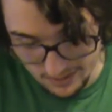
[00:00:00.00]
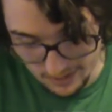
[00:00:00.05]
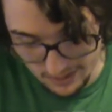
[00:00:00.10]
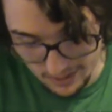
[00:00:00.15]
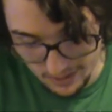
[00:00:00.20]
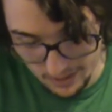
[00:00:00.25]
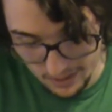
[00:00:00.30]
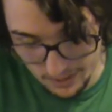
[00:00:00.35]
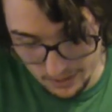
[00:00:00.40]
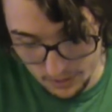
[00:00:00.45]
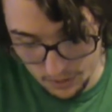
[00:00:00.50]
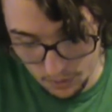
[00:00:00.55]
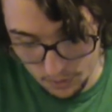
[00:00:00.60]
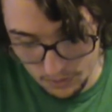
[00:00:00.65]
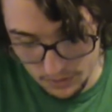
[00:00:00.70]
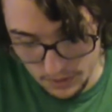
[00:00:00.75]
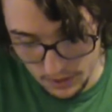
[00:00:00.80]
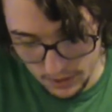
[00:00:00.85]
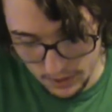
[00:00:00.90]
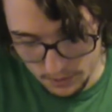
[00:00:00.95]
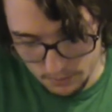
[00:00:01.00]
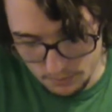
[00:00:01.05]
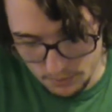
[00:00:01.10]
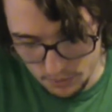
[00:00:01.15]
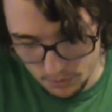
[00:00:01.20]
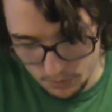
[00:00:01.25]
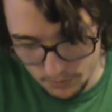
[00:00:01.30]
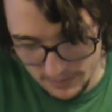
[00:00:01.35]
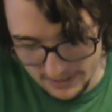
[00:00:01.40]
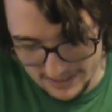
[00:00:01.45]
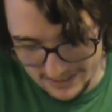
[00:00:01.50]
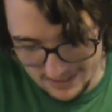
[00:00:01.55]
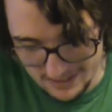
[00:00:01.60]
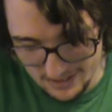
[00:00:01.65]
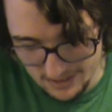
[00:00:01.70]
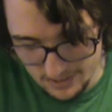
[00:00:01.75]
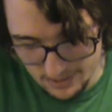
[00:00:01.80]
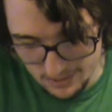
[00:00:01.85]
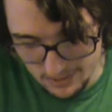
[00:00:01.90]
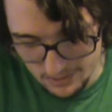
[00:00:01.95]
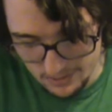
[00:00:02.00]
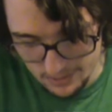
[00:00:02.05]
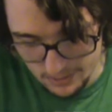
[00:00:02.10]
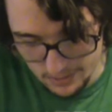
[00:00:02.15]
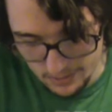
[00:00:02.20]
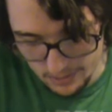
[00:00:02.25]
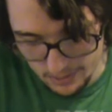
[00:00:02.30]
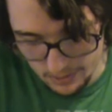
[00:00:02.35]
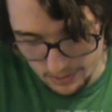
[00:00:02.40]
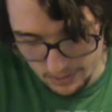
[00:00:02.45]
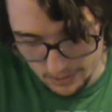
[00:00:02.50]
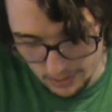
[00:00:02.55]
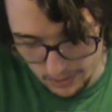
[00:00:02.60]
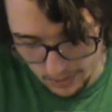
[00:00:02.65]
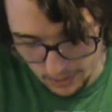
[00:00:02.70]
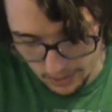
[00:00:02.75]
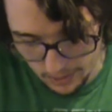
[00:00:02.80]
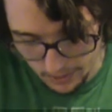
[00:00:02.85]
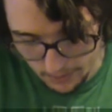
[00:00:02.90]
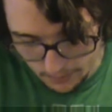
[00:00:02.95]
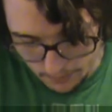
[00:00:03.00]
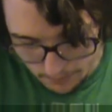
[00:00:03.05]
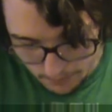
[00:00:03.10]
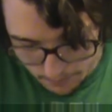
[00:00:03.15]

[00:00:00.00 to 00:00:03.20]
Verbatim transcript: Uh, the gold golems we uh,